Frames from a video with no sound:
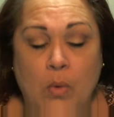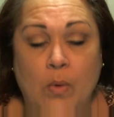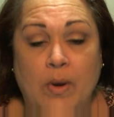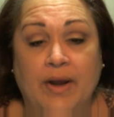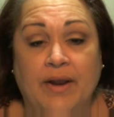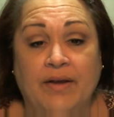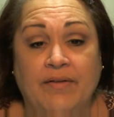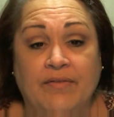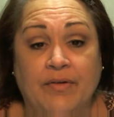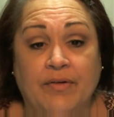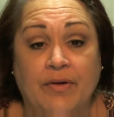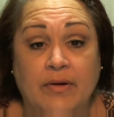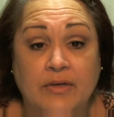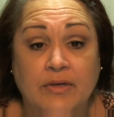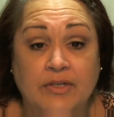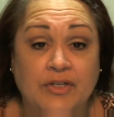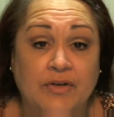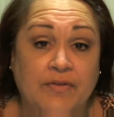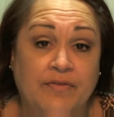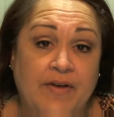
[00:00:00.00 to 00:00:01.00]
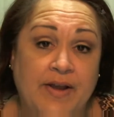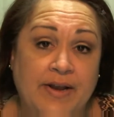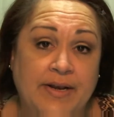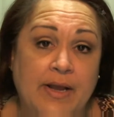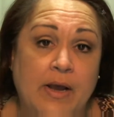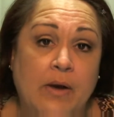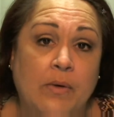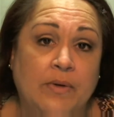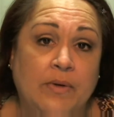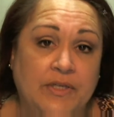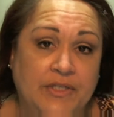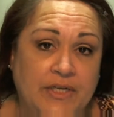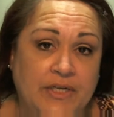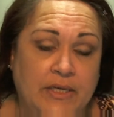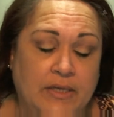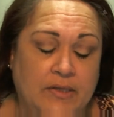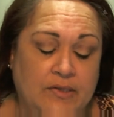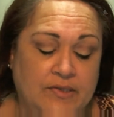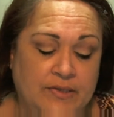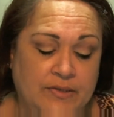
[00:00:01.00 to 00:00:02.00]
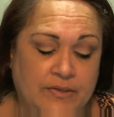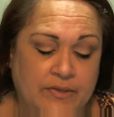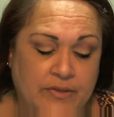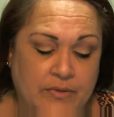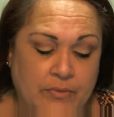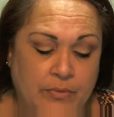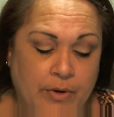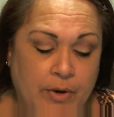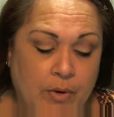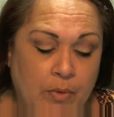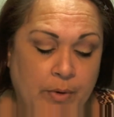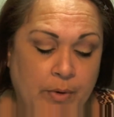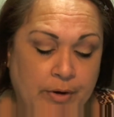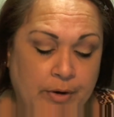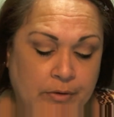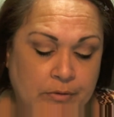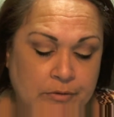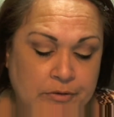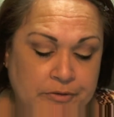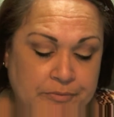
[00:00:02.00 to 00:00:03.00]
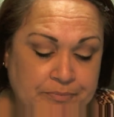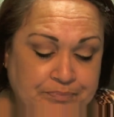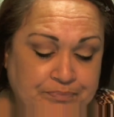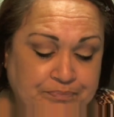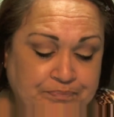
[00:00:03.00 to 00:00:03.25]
Whatever. She'll find out when she gets into the real world.